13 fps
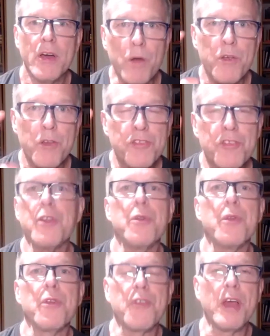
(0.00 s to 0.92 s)
You should do
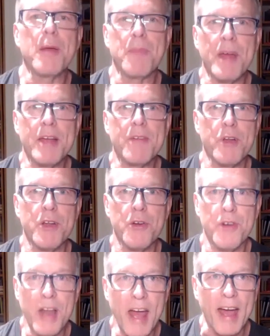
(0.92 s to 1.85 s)
the same thing for
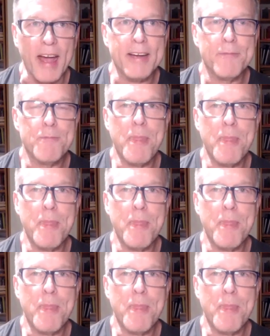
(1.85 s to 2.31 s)
your neck.